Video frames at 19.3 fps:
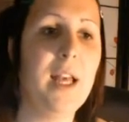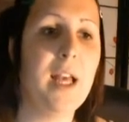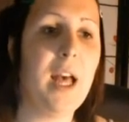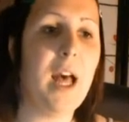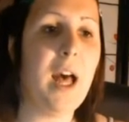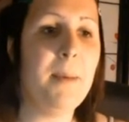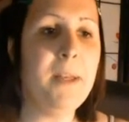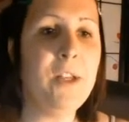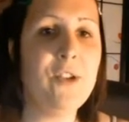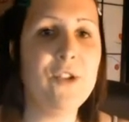
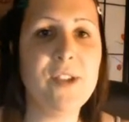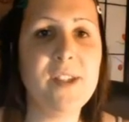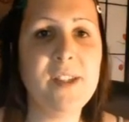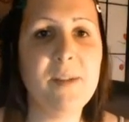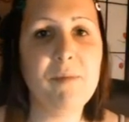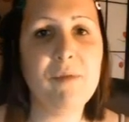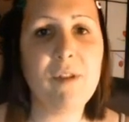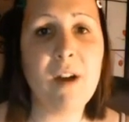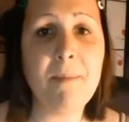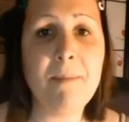I'm interested
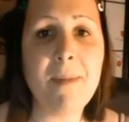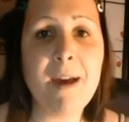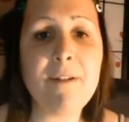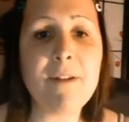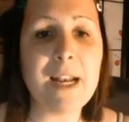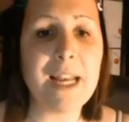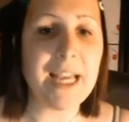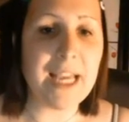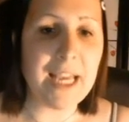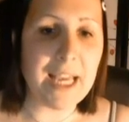
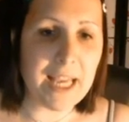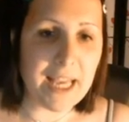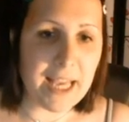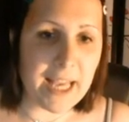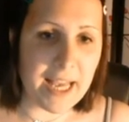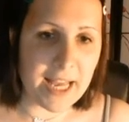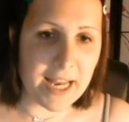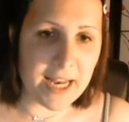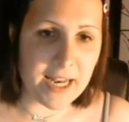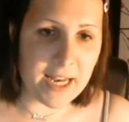primarily
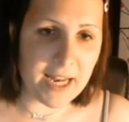in